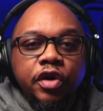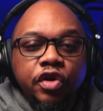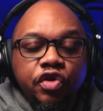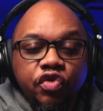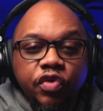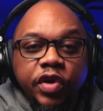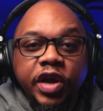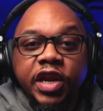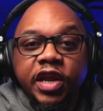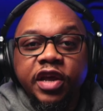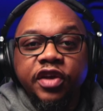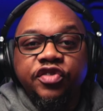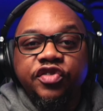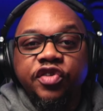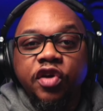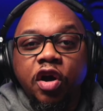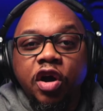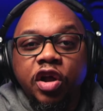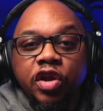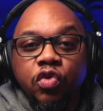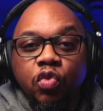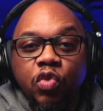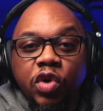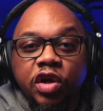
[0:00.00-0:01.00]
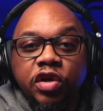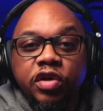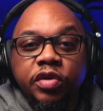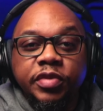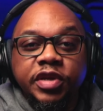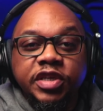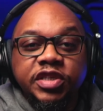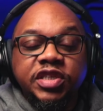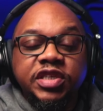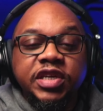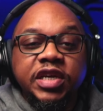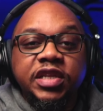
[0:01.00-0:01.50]
Greetings, y'all, and
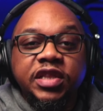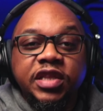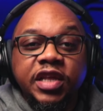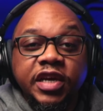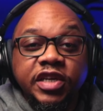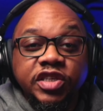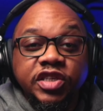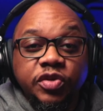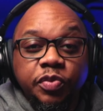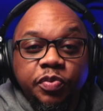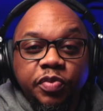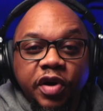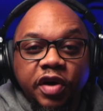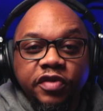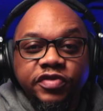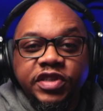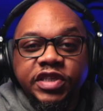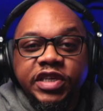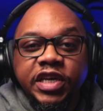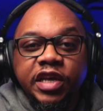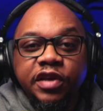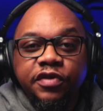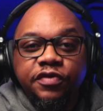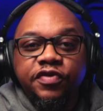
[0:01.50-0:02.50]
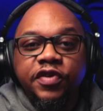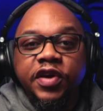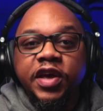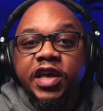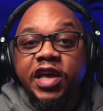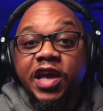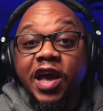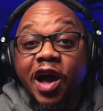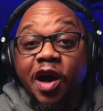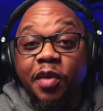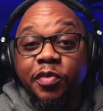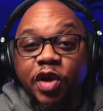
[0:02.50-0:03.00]
welcome to See Things Above
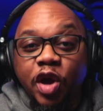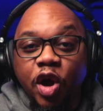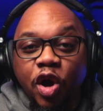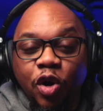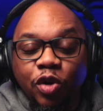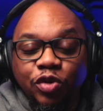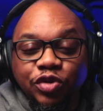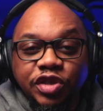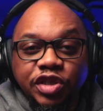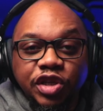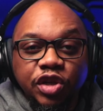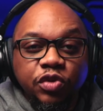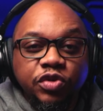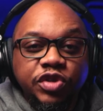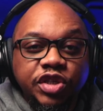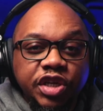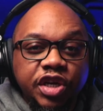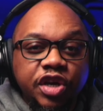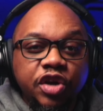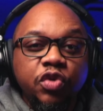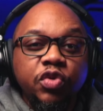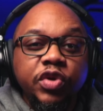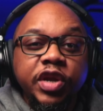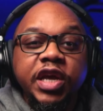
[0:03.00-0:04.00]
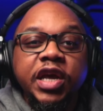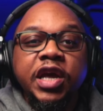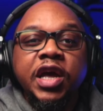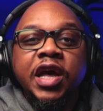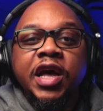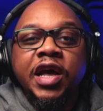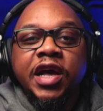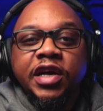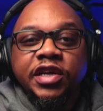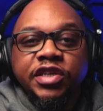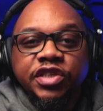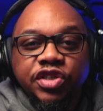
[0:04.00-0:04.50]
TV. I'm your host, Lou Ciccone.
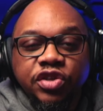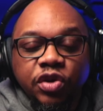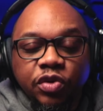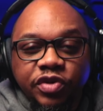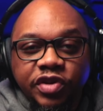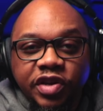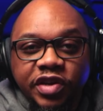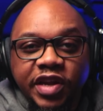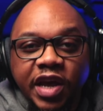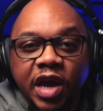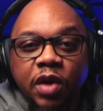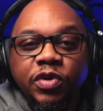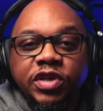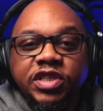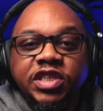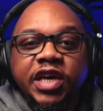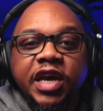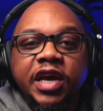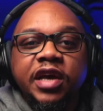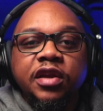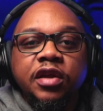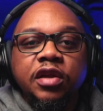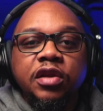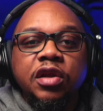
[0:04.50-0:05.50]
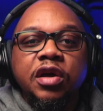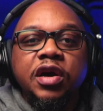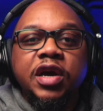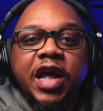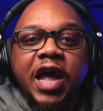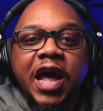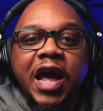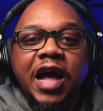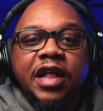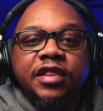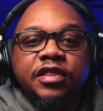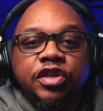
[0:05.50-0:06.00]
So today we're taking a
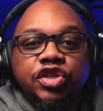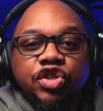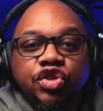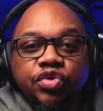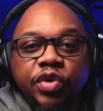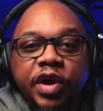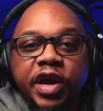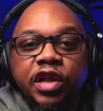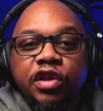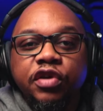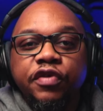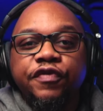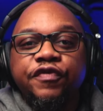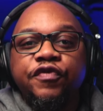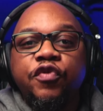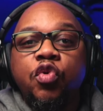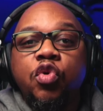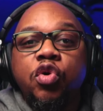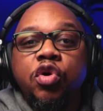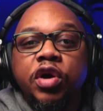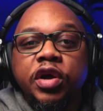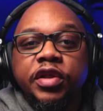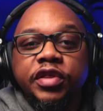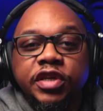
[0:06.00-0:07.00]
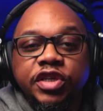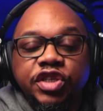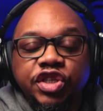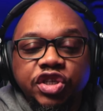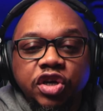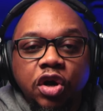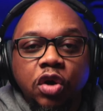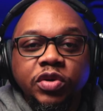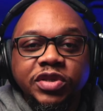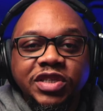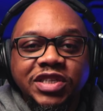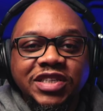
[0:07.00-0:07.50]
look at the trailer for The
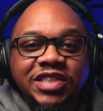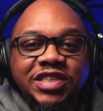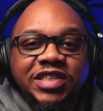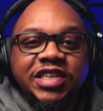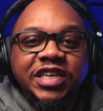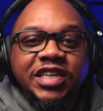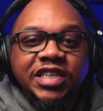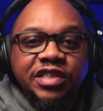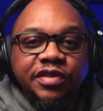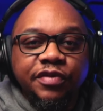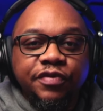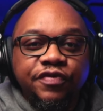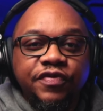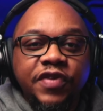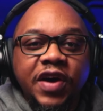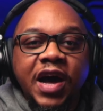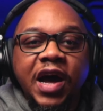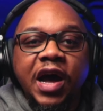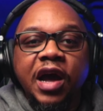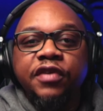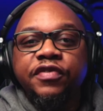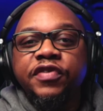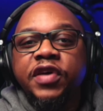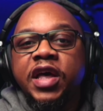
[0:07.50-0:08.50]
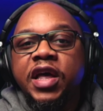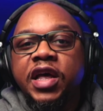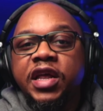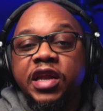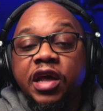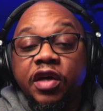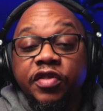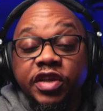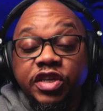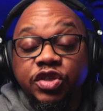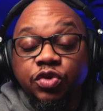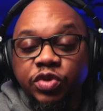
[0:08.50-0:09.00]
Chosen Season 5.
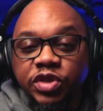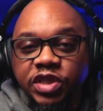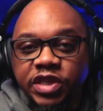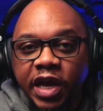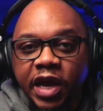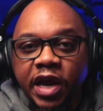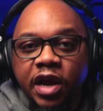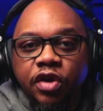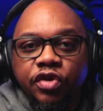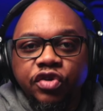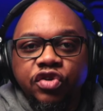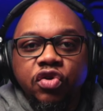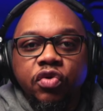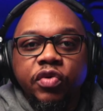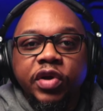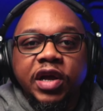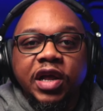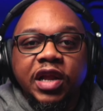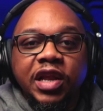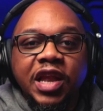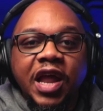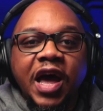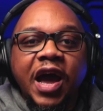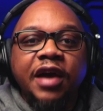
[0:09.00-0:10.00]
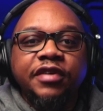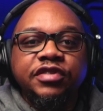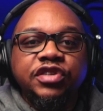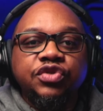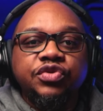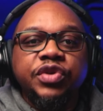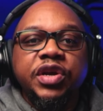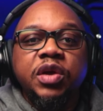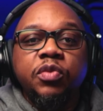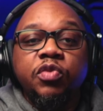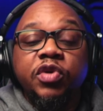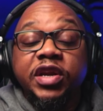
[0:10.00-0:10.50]
Now, this was aired during a live
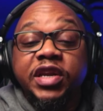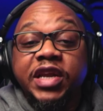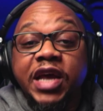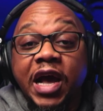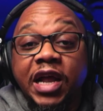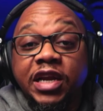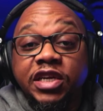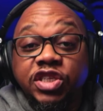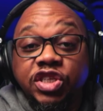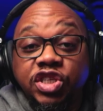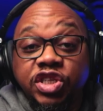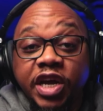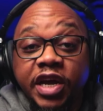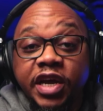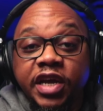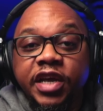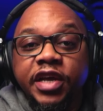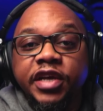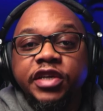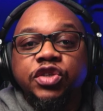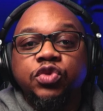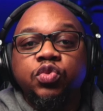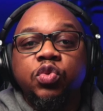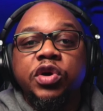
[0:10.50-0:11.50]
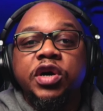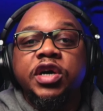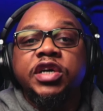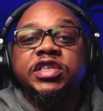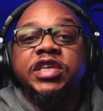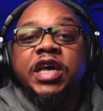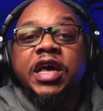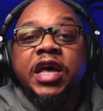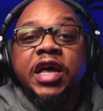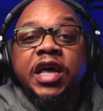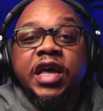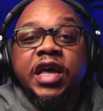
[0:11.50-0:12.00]
stream where Dallas Jenkins was